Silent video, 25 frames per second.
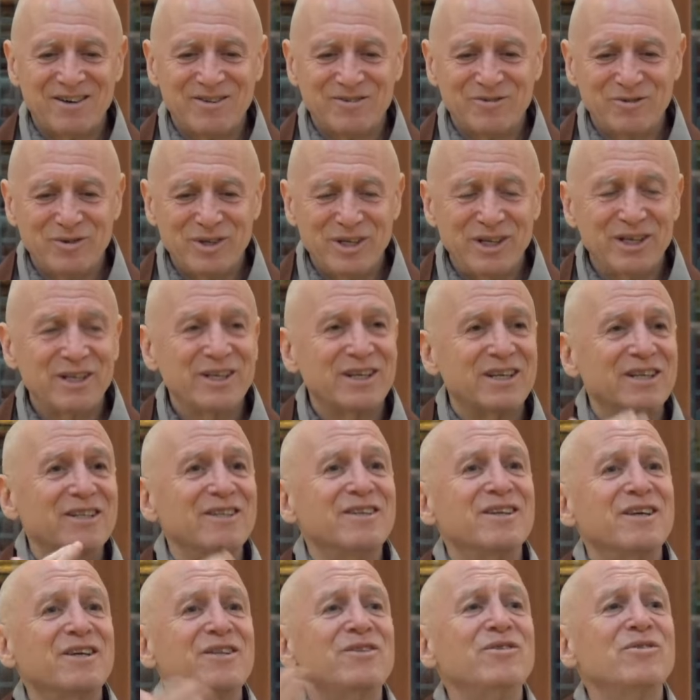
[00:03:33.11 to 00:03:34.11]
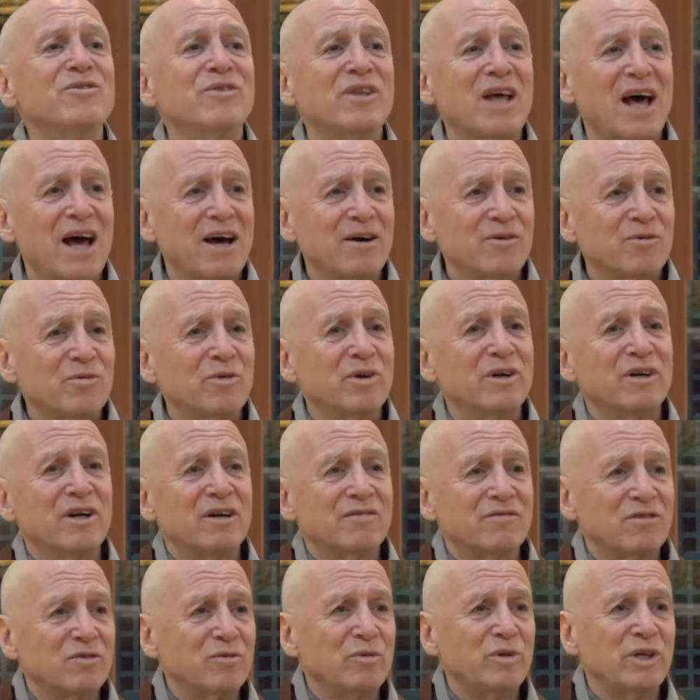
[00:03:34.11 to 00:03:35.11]
we continue that
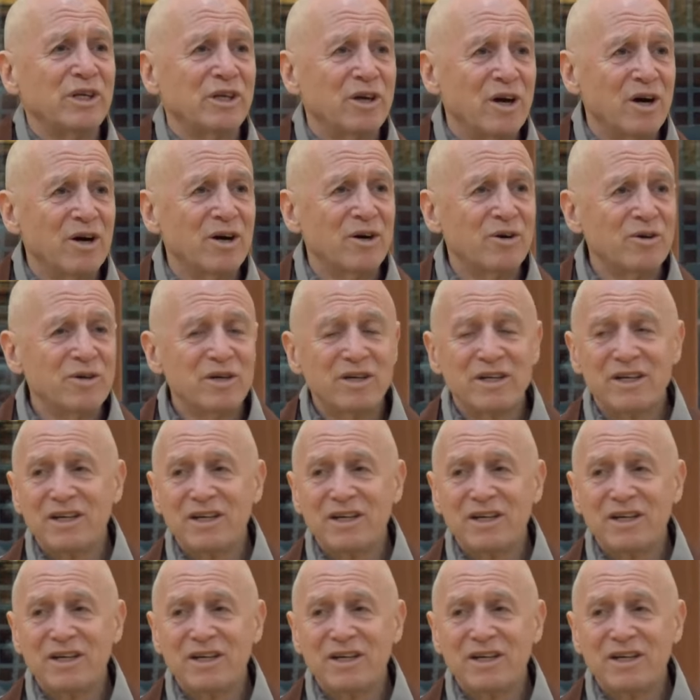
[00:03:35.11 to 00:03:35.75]
wherever we go